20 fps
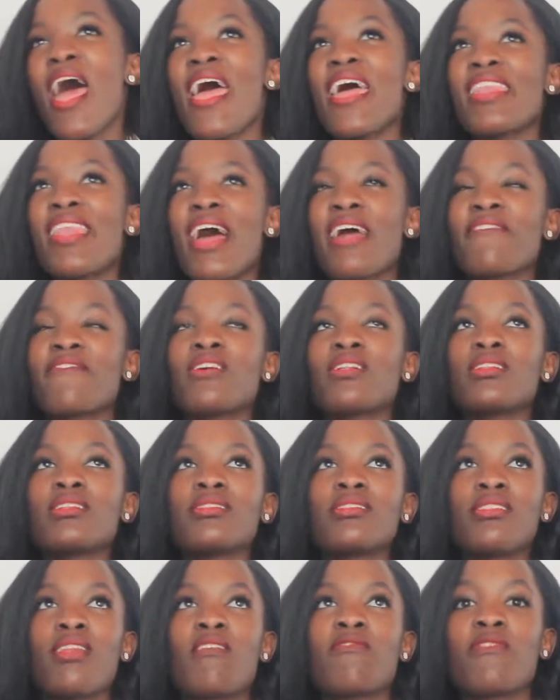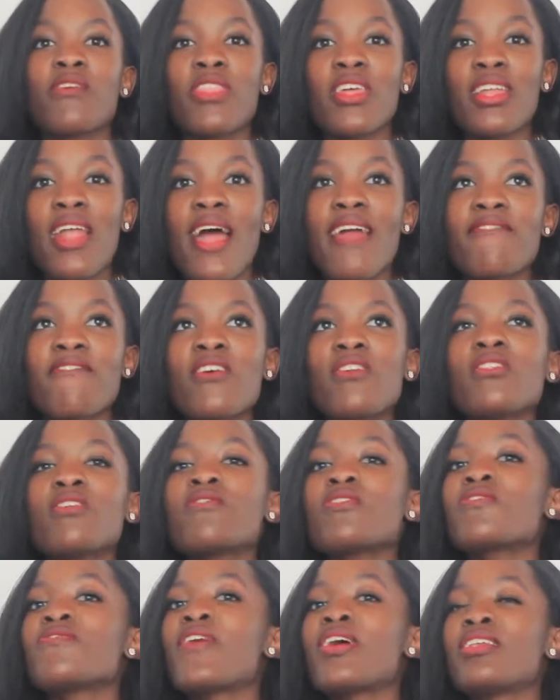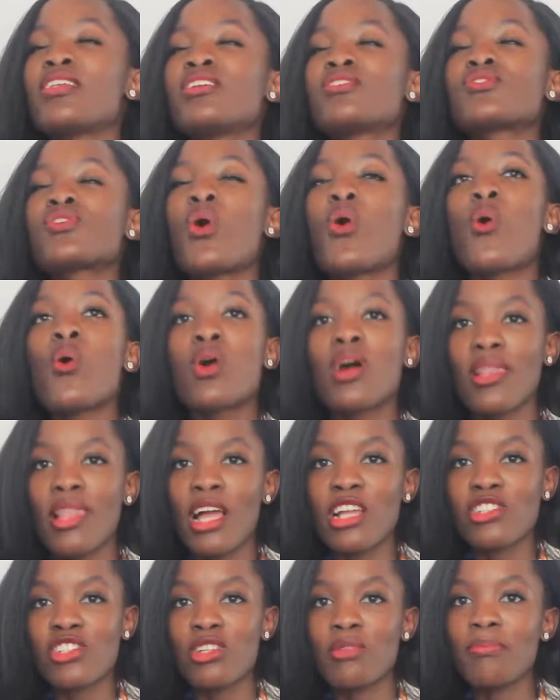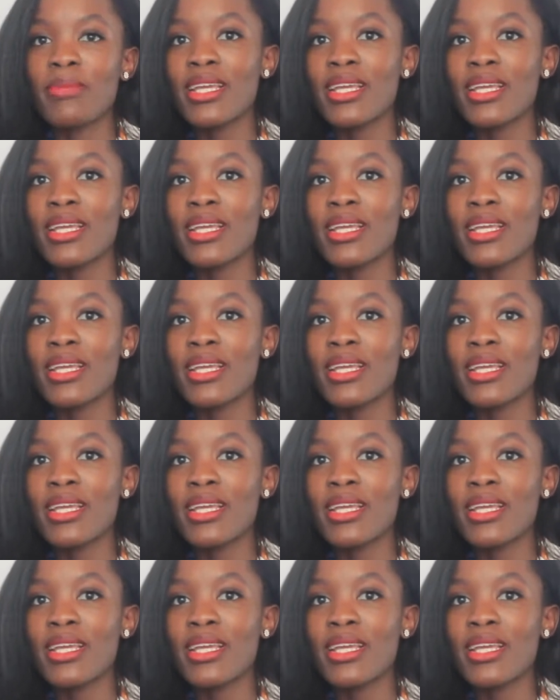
and I fell in love with it. I fell in love with Fendi's whole collection